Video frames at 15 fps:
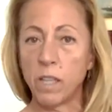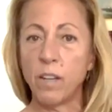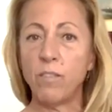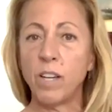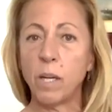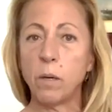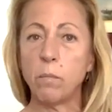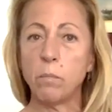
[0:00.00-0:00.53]

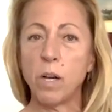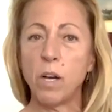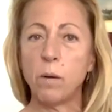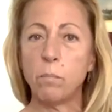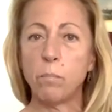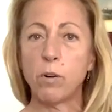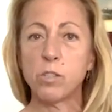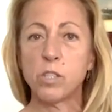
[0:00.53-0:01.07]
living
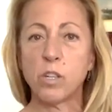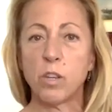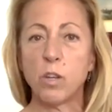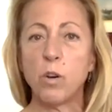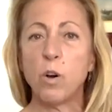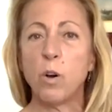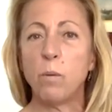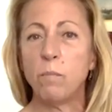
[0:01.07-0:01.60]
parts of the
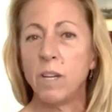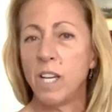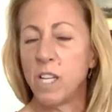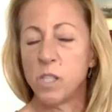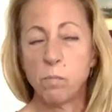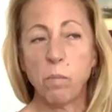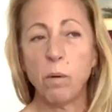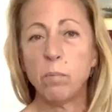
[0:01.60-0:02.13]
home
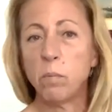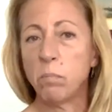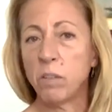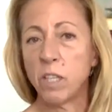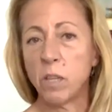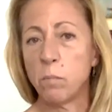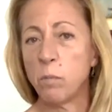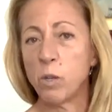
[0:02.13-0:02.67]
is
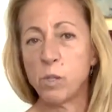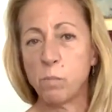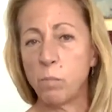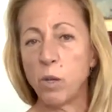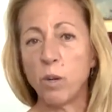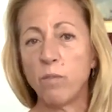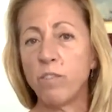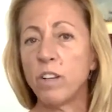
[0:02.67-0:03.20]
probably the most
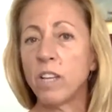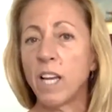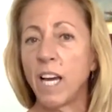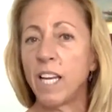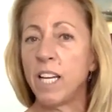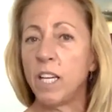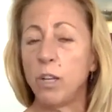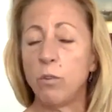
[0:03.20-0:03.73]
beautiful
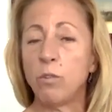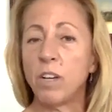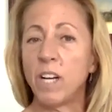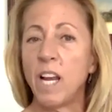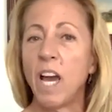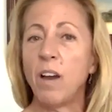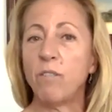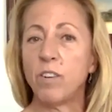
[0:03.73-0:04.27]
lighting you can
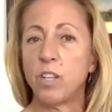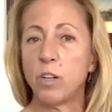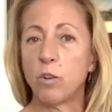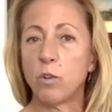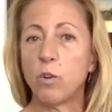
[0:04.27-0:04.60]
have in your